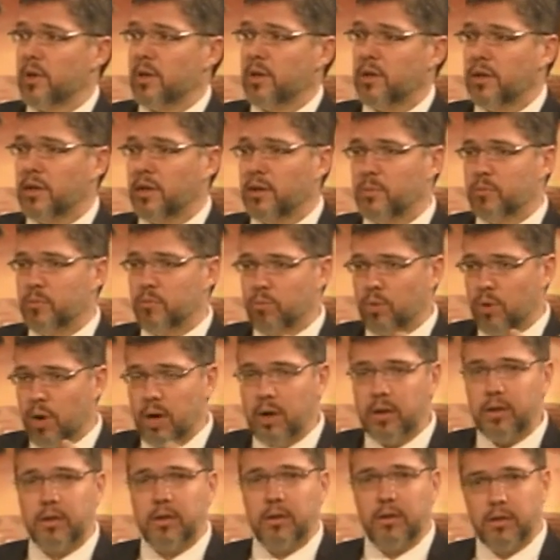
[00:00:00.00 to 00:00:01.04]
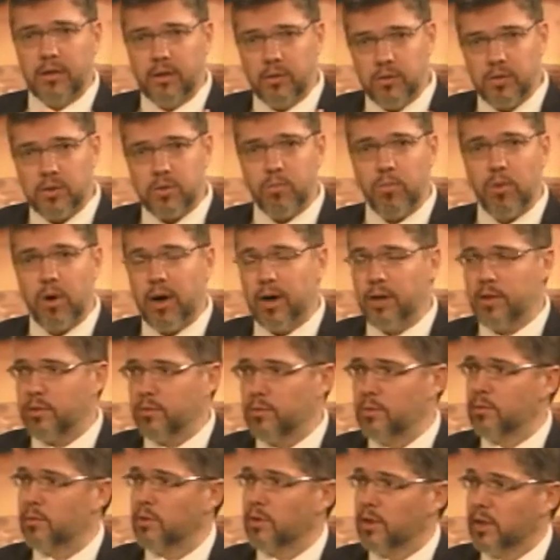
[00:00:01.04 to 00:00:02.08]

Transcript: It, it brought it was brought through